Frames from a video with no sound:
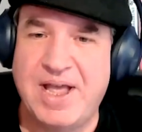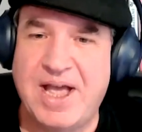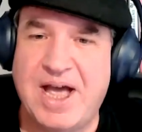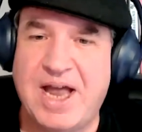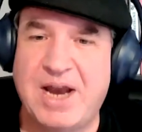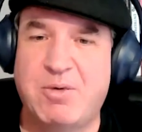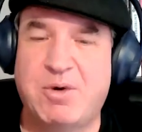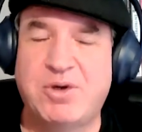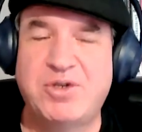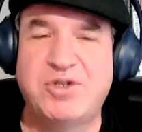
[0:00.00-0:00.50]

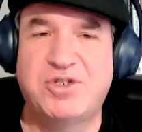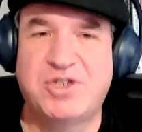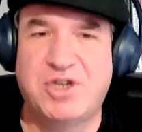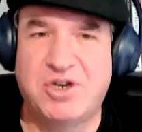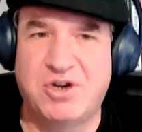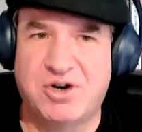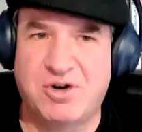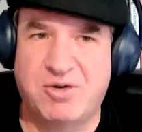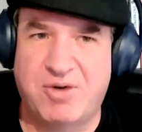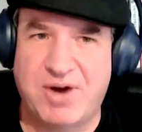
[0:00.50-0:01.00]
And I want you to
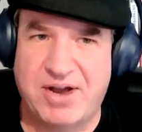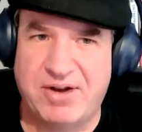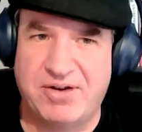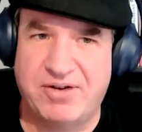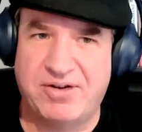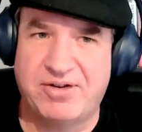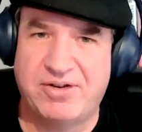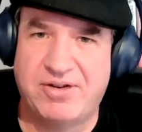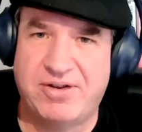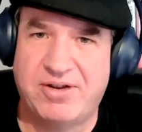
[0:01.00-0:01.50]
look
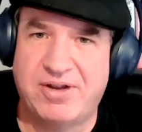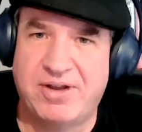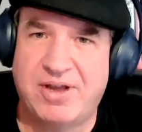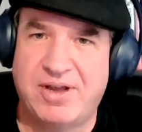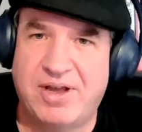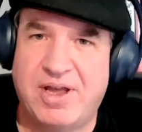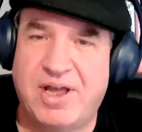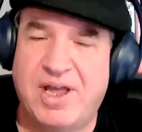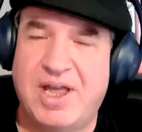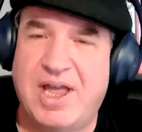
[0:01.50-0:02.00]
around.
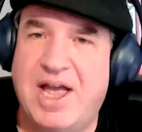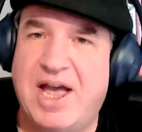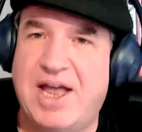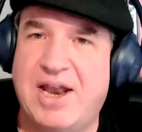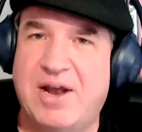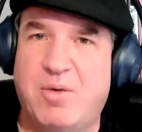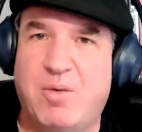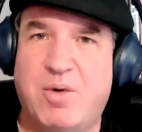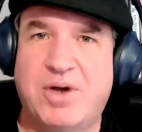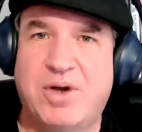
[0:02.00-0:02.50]

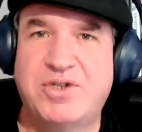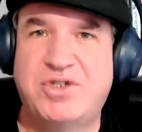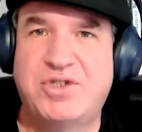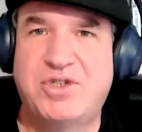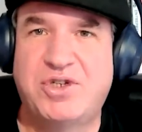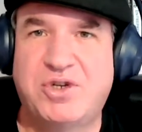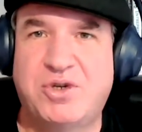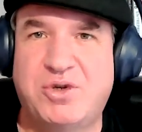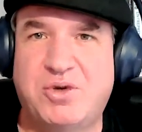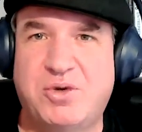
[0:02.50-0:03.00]
And I want
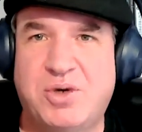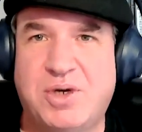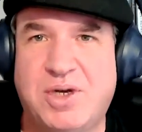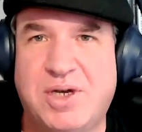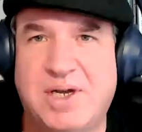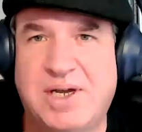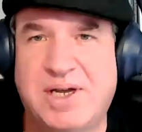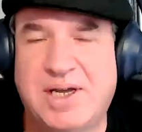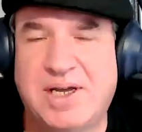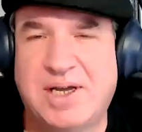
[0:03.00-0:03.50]
you
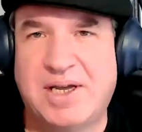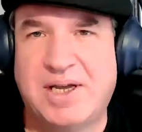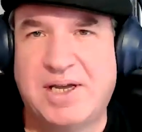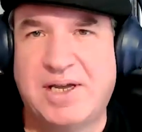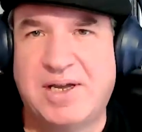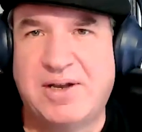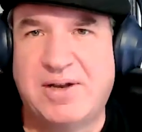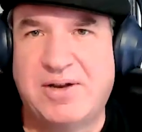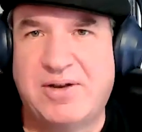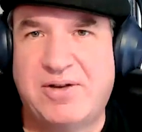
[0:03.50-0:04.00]

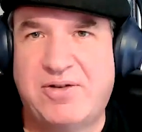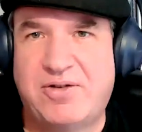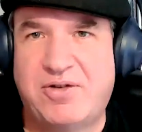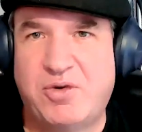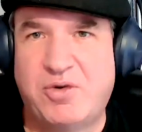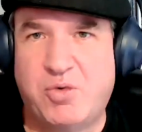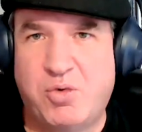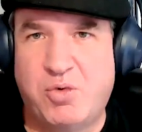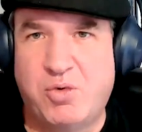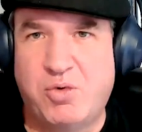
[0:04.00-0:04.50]

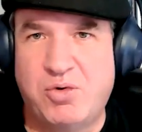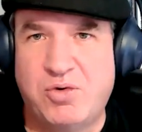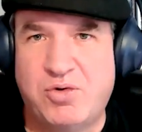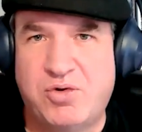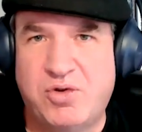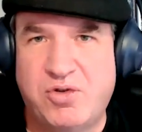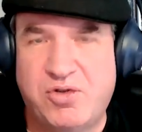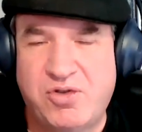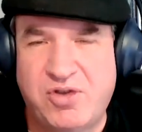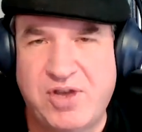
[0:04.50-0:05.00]
to
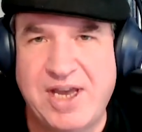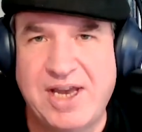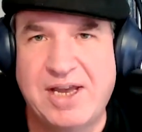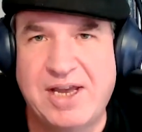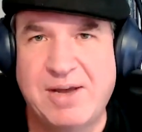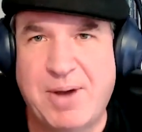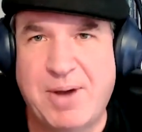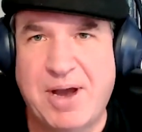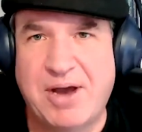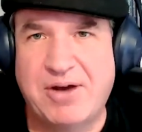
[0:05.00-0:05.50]
think
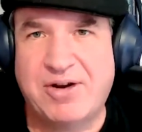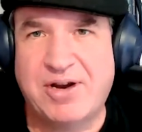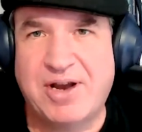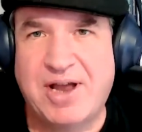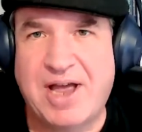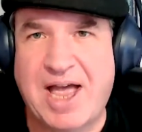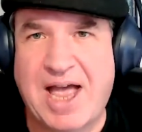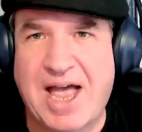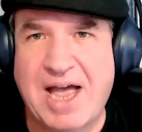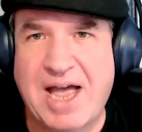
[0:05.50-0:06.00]
about
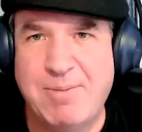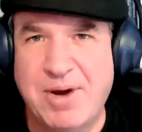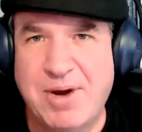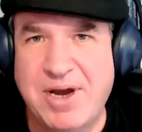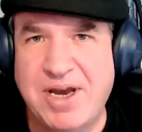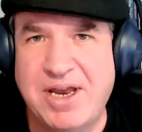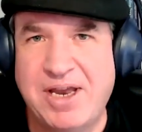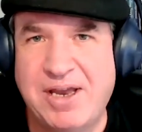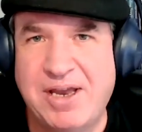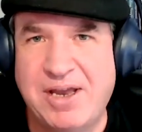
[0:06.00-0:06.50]
how
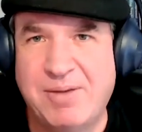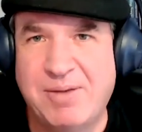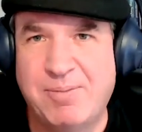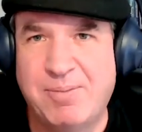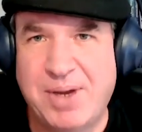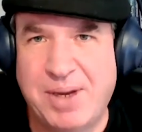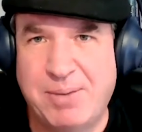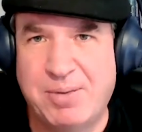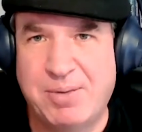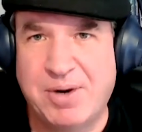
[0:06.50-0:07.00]
many
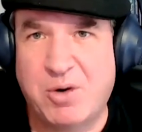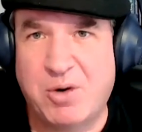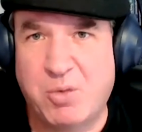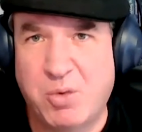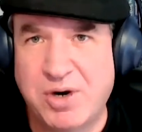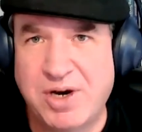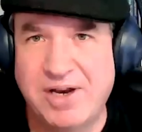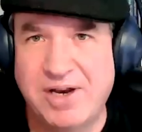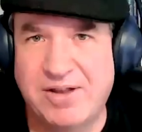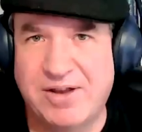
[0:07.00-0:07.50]
people are
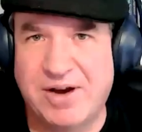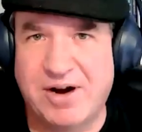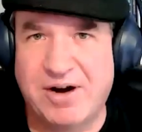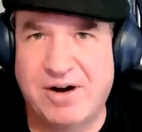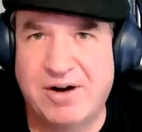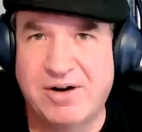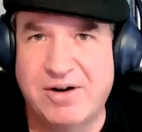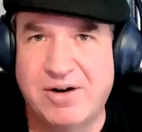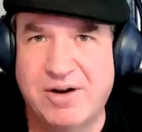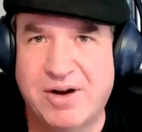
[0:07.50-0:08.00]
working
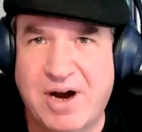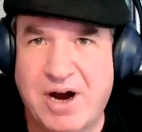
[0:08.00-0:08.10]
there.